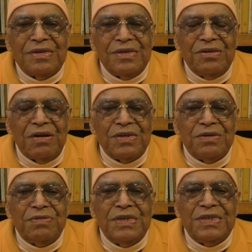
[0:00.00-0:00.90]
You are
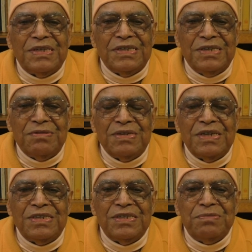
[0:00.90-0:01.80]
divinity.
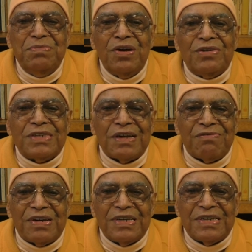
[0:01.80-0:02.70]
Divinity is beyond
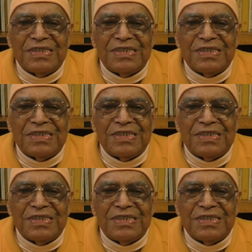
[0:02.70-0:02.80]
suffering.